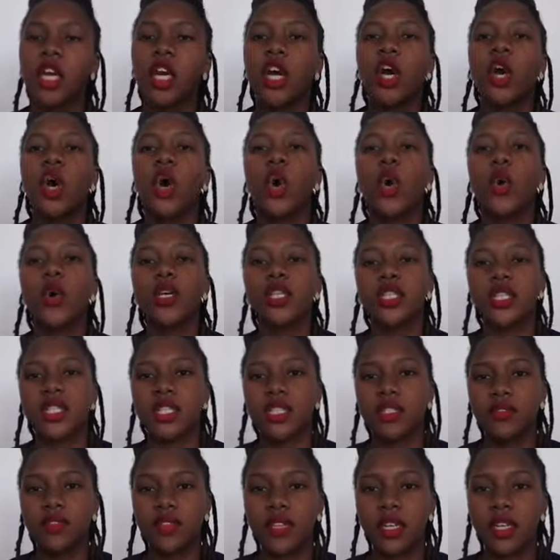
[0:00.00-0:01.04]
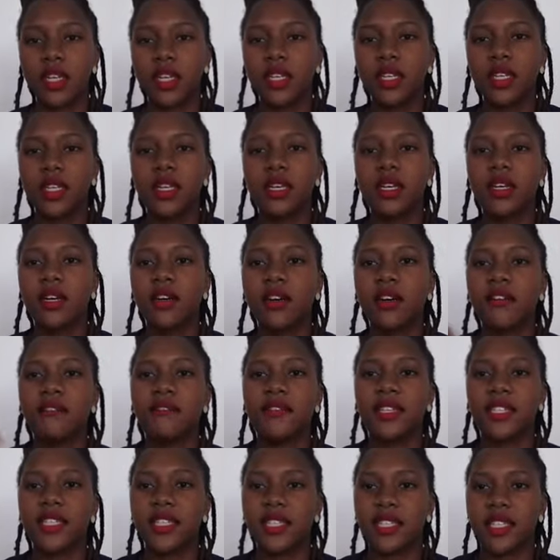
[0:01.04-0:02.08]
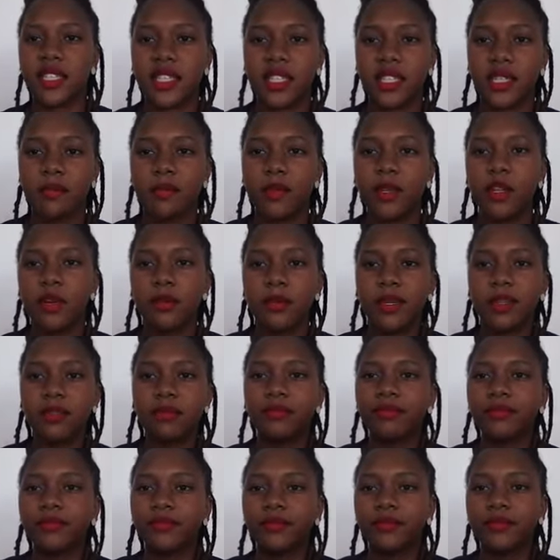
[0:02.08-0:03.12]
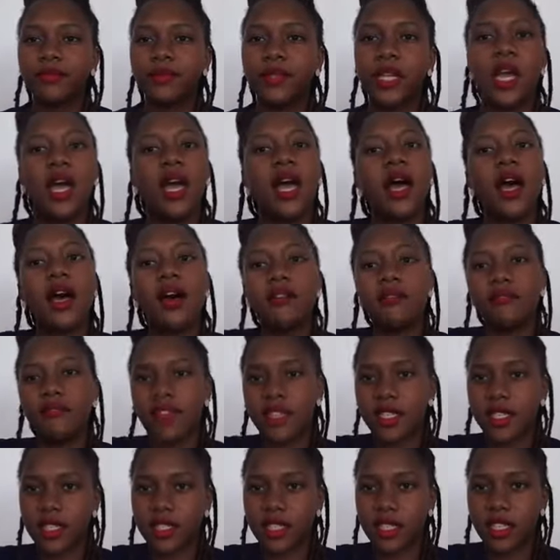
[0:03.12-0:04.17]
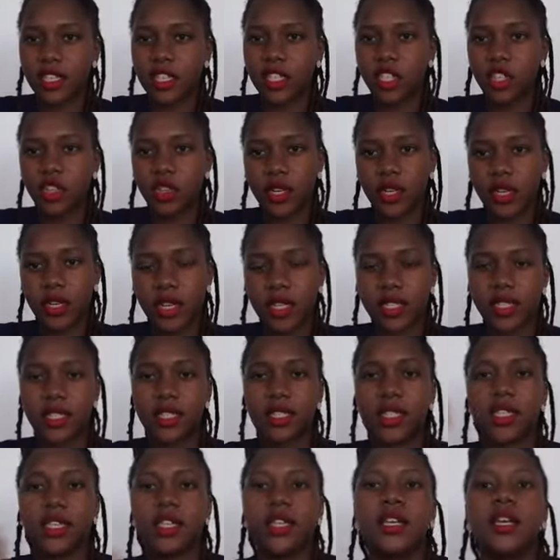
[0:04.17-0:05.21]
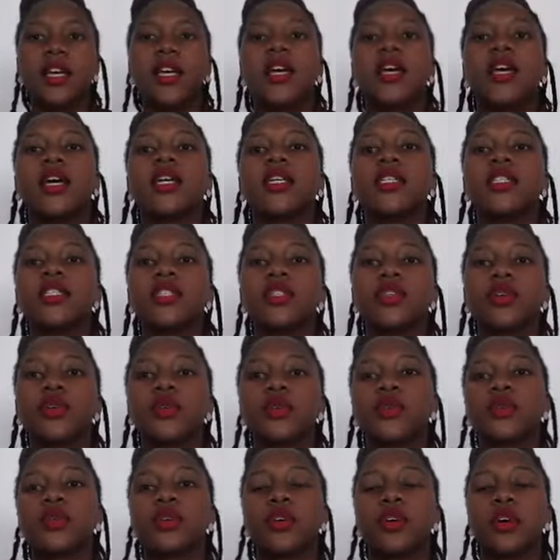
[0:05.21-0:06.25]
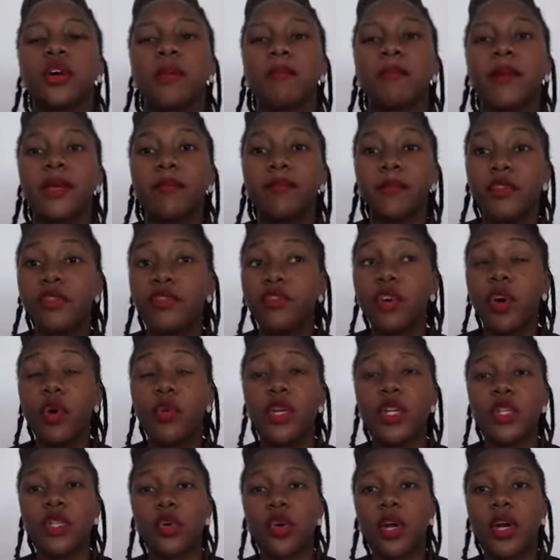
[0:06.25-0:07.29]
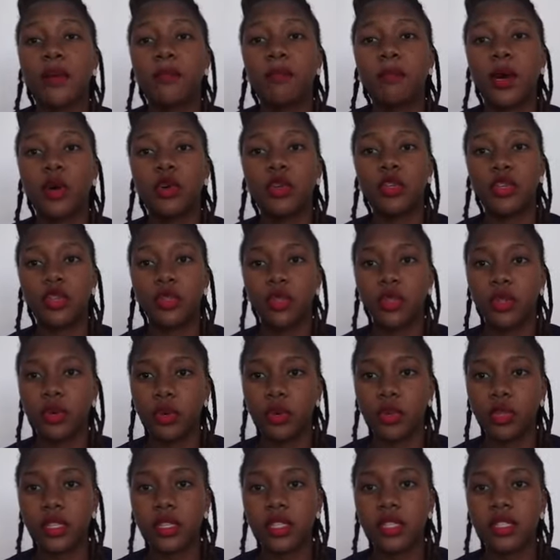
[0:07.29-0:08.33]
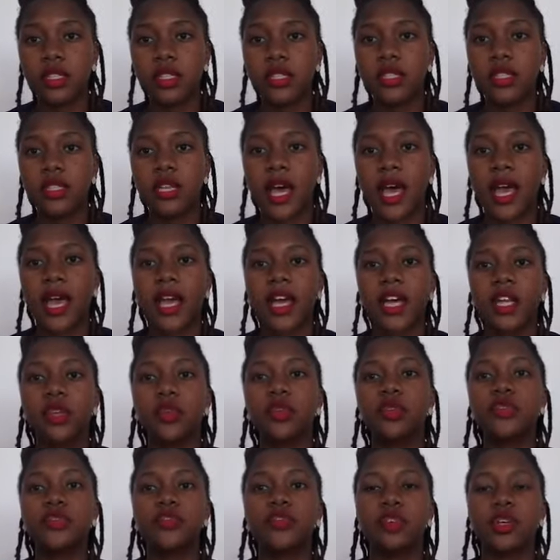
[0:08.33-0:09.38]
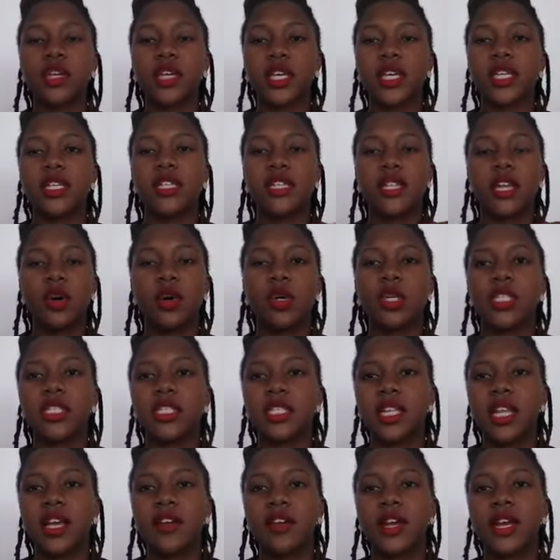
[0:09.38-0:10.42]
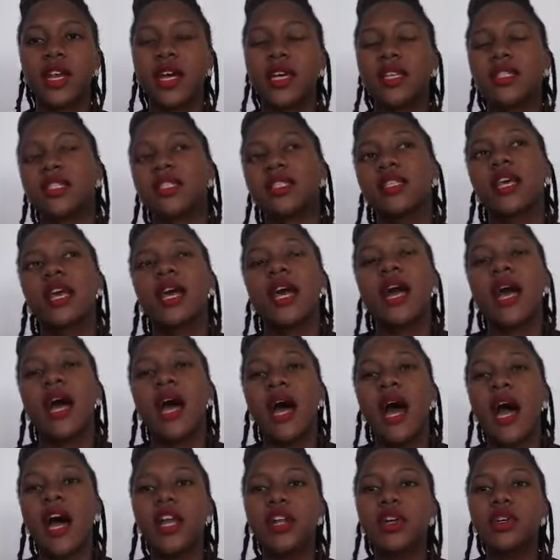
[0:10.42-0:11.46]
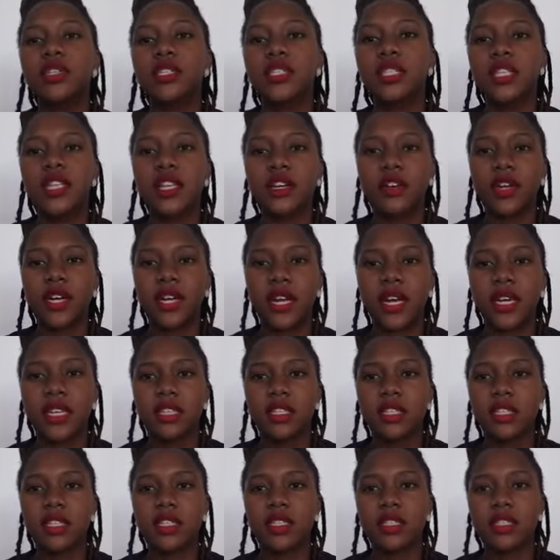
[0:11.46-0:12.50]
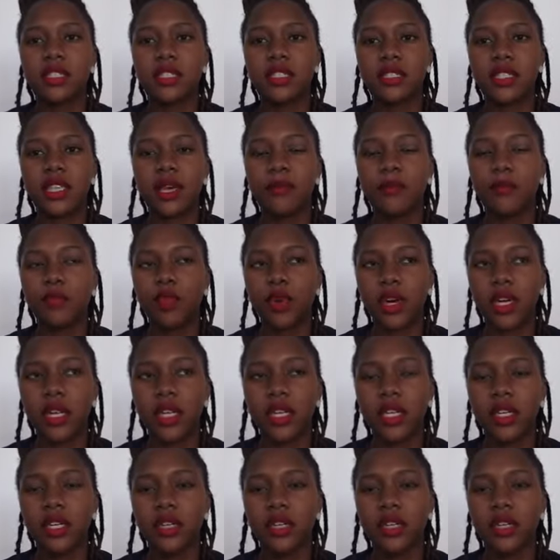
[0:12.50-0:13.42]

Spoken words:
or a certificate versus a diploma versus a degree in nursing. So, but before we talk about those, I cannot forget the auxiliary nurse. An auxiliary nurse is someone